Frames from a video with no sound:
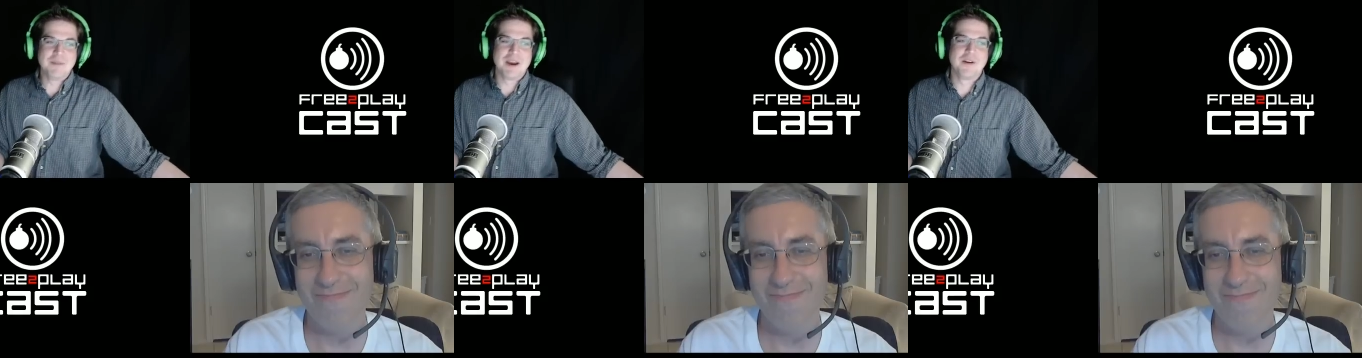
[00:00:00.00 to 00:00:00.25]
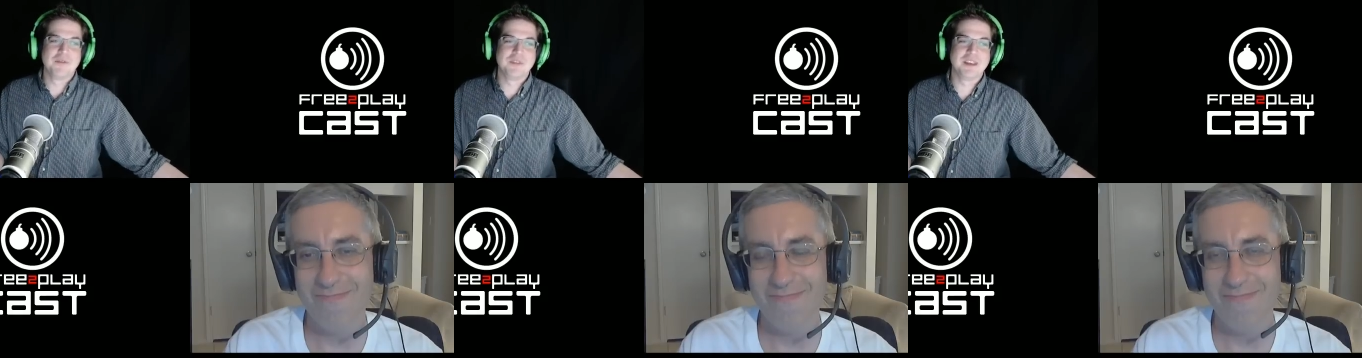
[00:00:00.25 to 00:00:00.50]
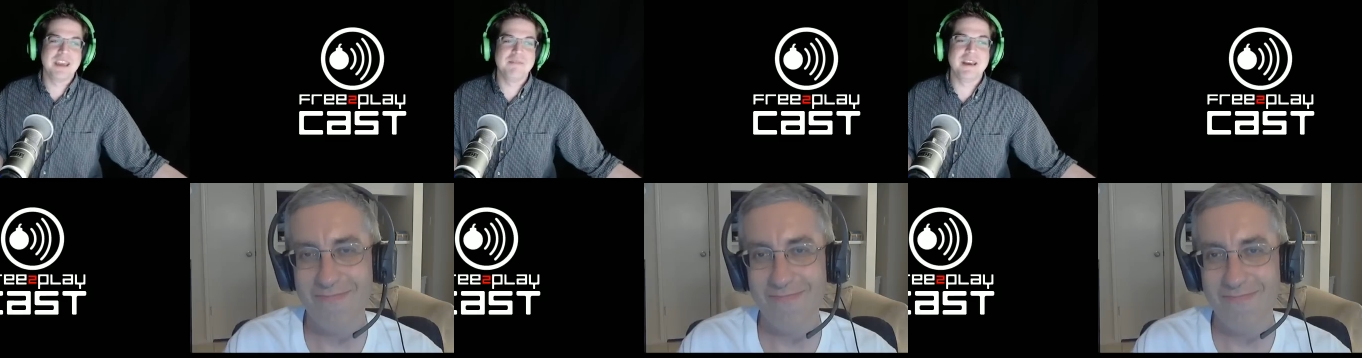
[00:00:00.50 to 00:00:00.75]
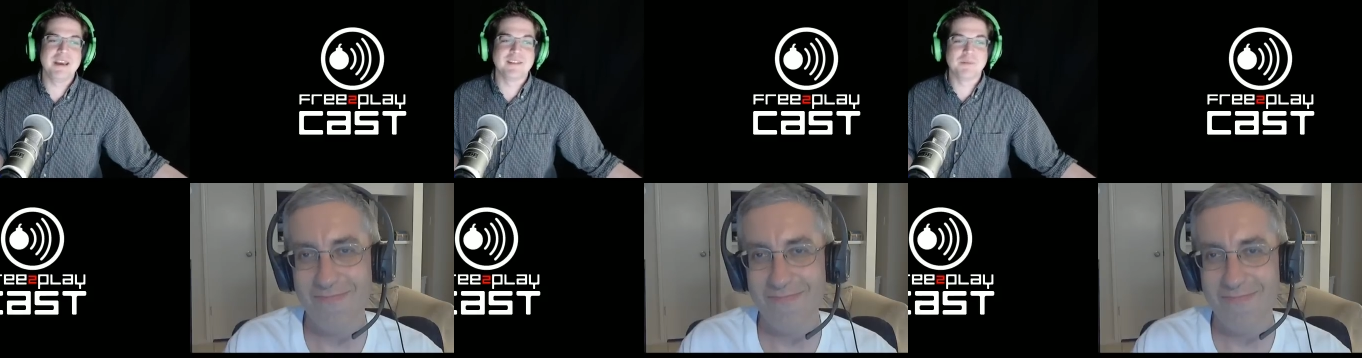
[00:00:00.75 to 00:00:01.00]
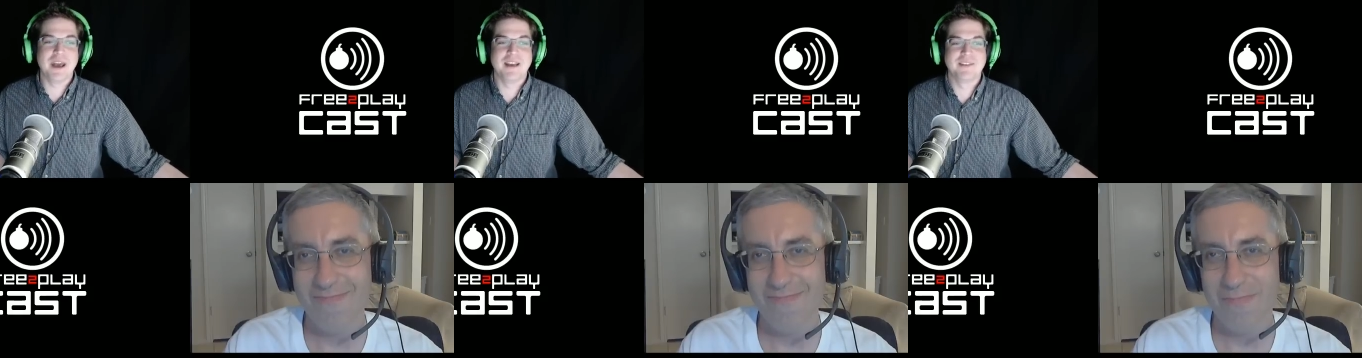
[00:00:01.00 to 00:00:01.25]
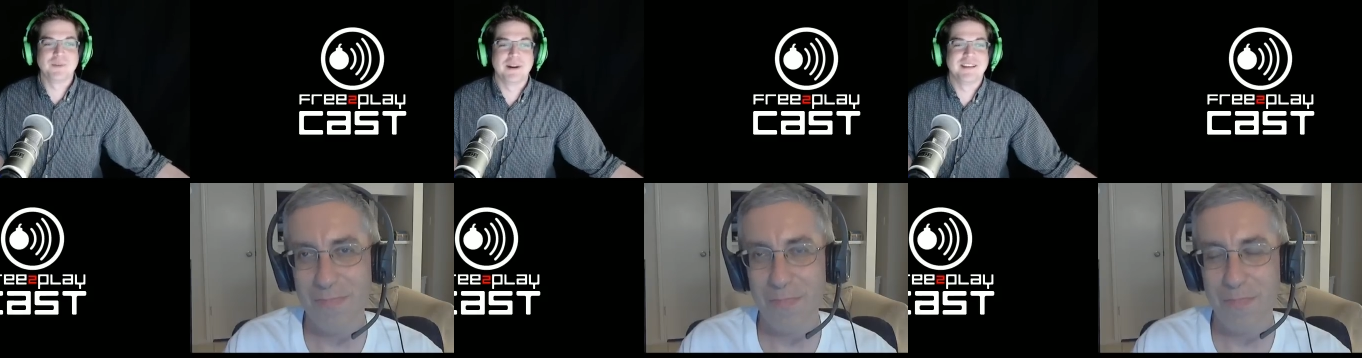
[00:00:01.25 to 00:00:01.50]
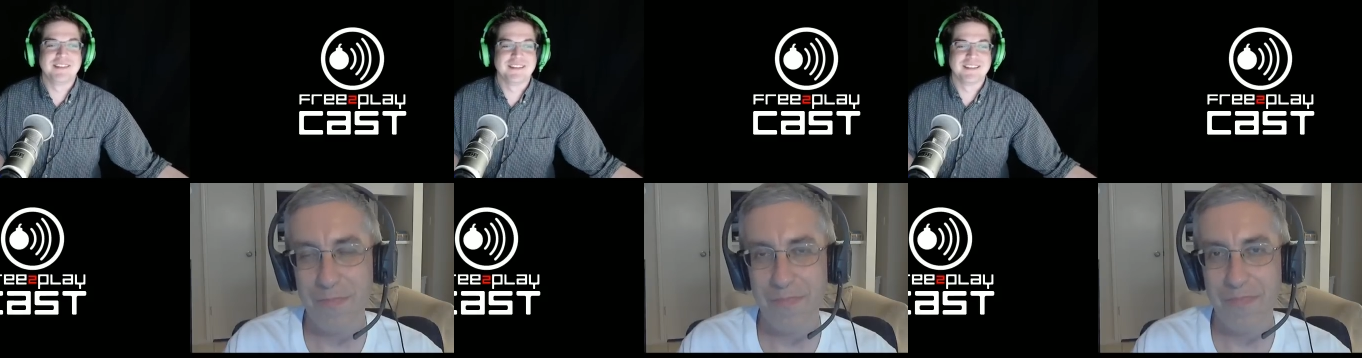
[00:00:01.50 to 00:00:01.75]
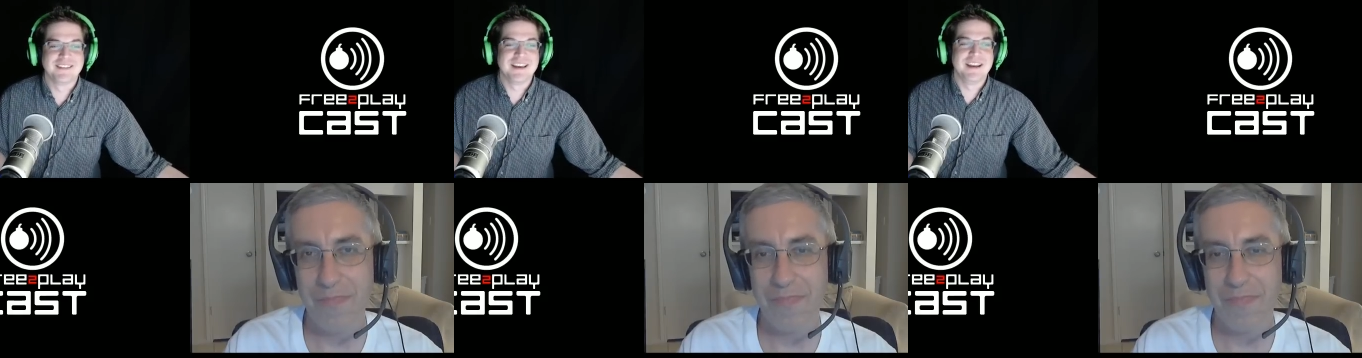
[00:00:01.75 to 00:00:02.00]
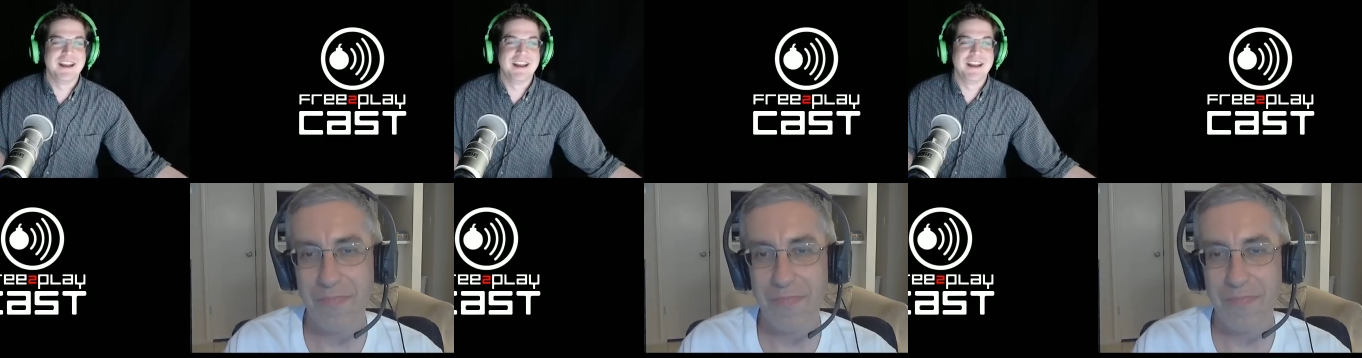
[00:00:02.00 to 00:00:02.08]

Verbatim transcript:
Speaker 1: If the game makes it past twenty sixteen,